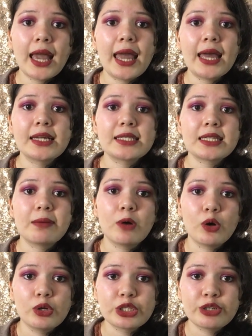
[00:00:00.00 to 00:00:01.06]
And
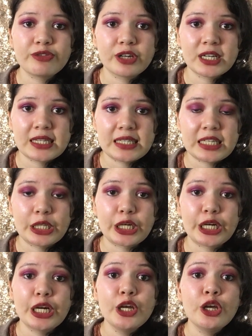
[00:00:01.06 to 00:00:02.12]
also for
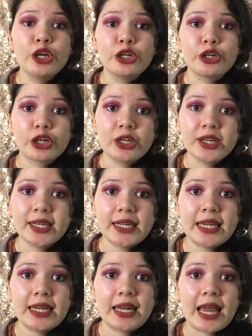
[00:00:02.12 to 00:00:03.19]
concealer, you're gonna
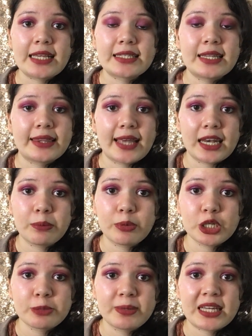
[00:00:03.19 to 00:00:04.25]
need a synthetic
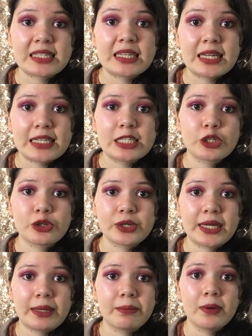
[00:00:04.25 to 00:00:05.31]
brush because it is a
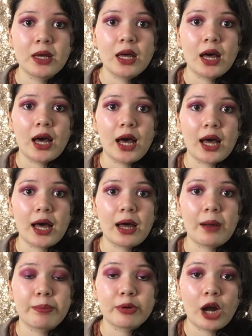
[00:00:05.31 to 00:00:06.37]
cream
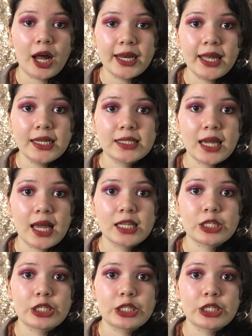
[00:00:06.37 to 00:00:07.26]
product, and